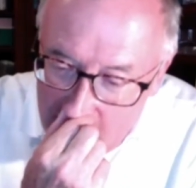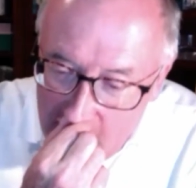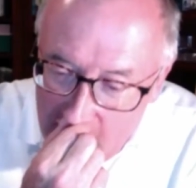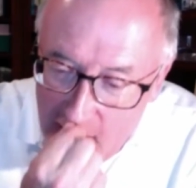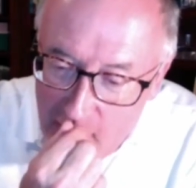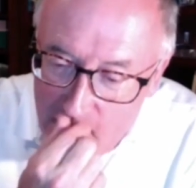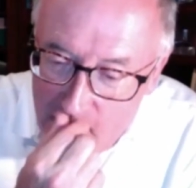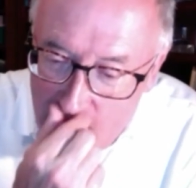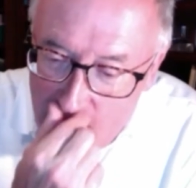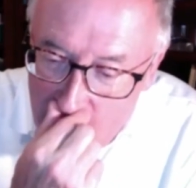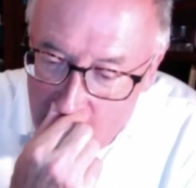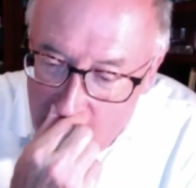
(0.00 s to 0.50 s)

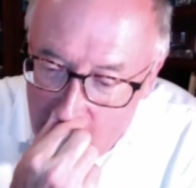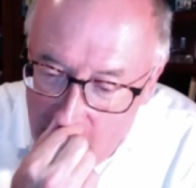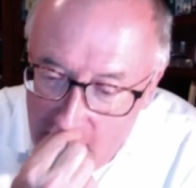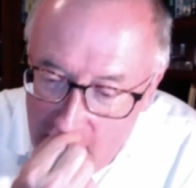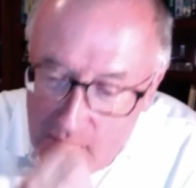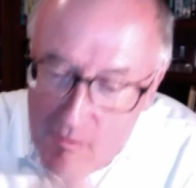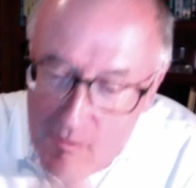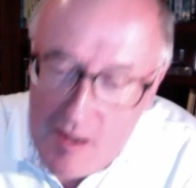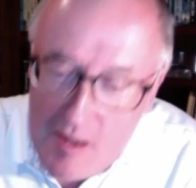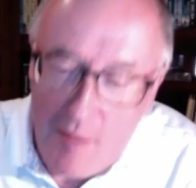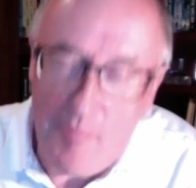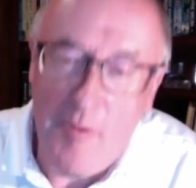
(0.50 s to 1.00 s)
From the
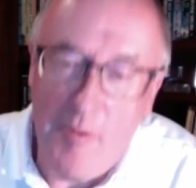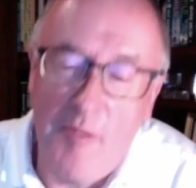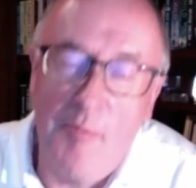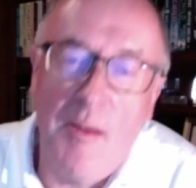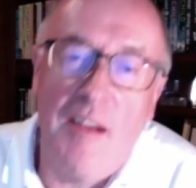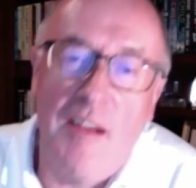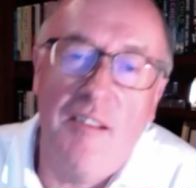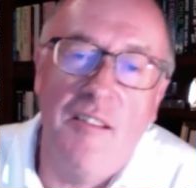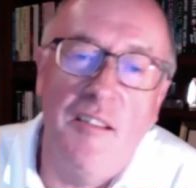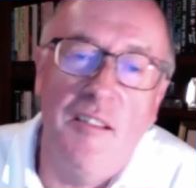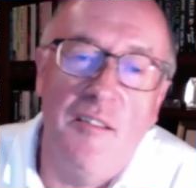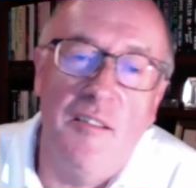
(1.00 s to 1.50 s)
female
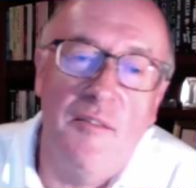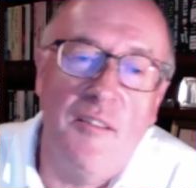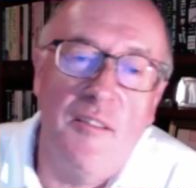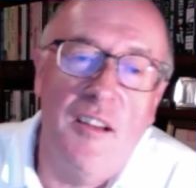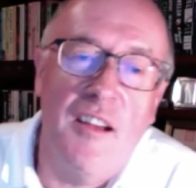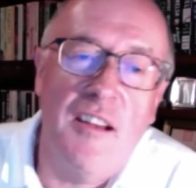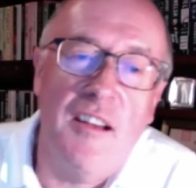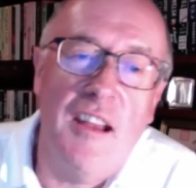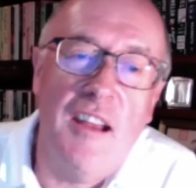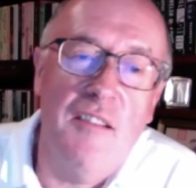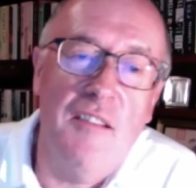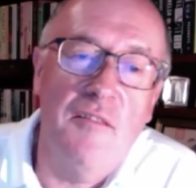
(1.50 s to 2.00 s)
perspective,
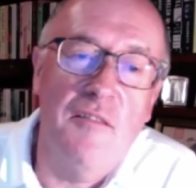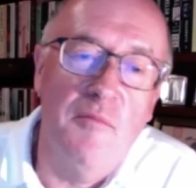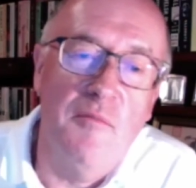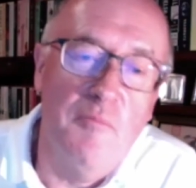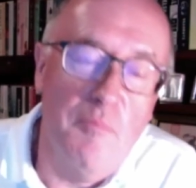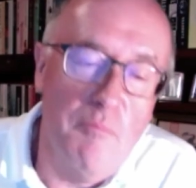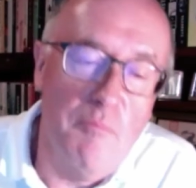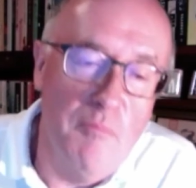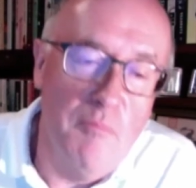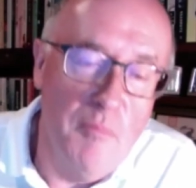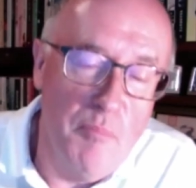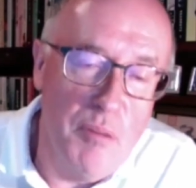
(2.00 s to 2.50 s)
again,
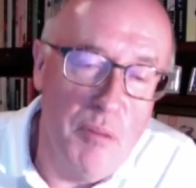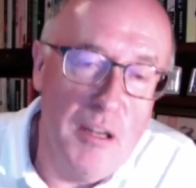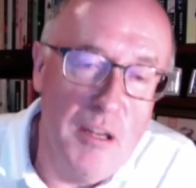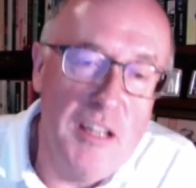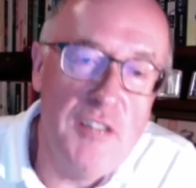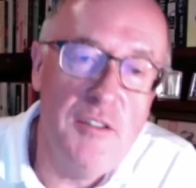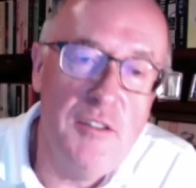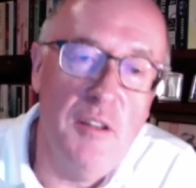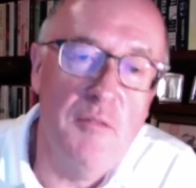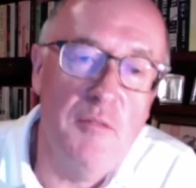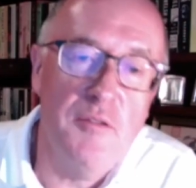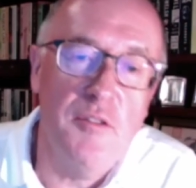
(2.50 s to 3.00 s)
please
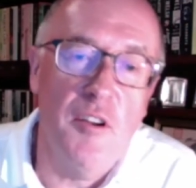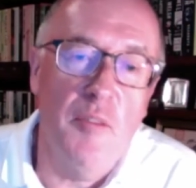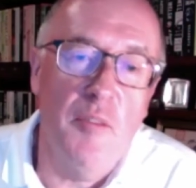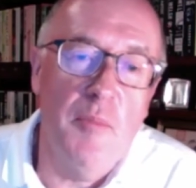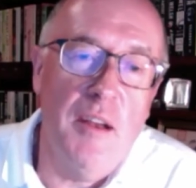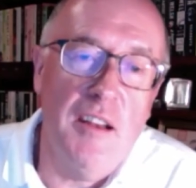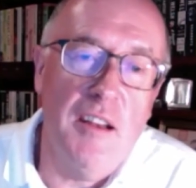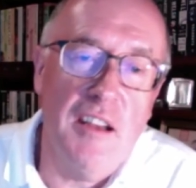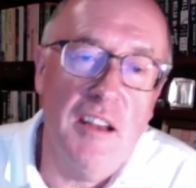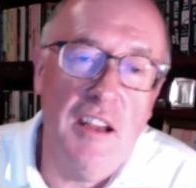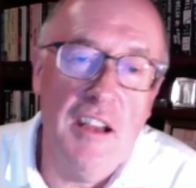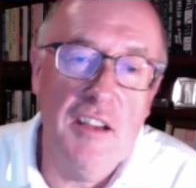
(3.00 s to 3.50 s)
don't stop
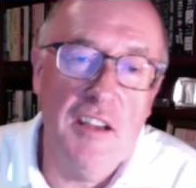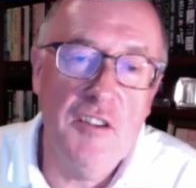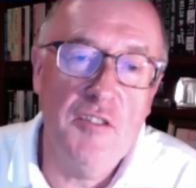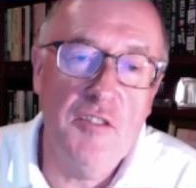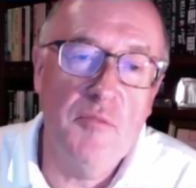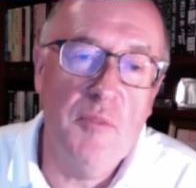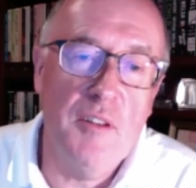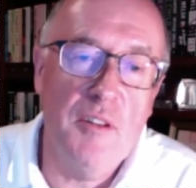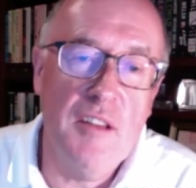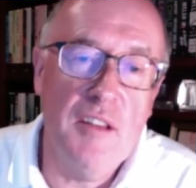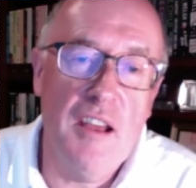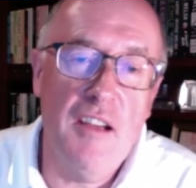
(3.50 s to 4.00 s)
medication
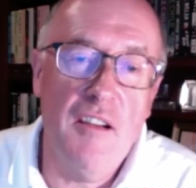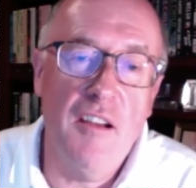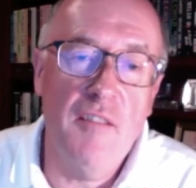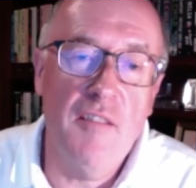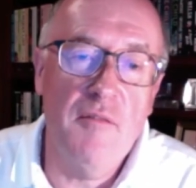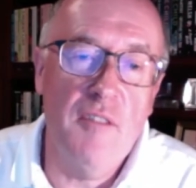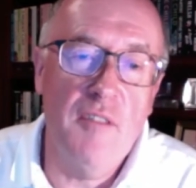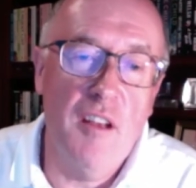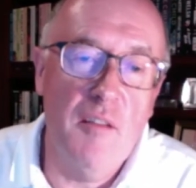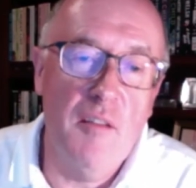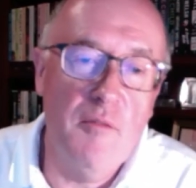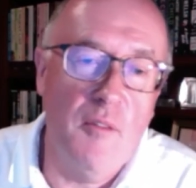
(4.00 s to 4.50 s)
without
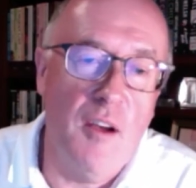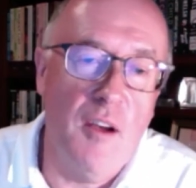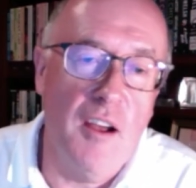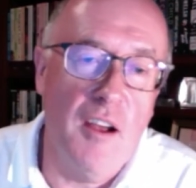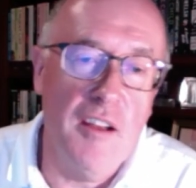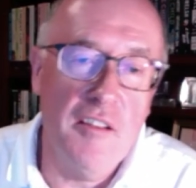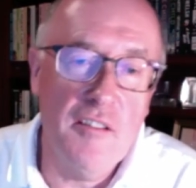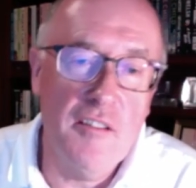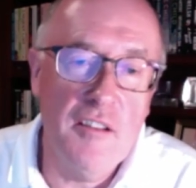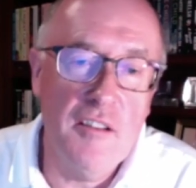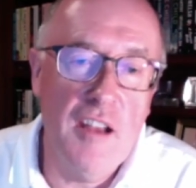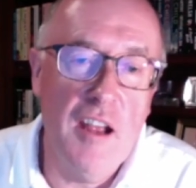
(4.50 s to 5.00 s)

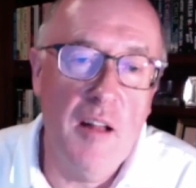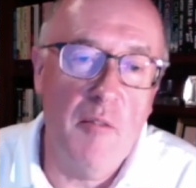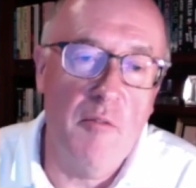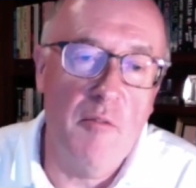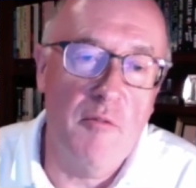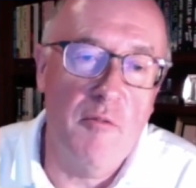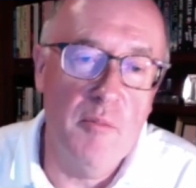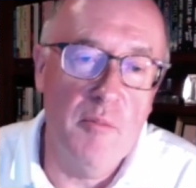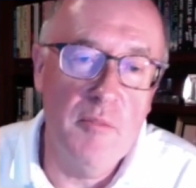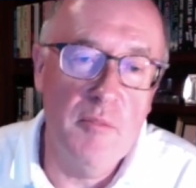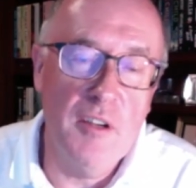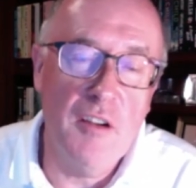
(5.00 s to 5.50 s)
advice and help
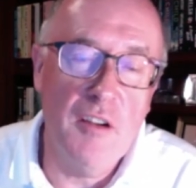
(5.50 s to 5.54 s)
from your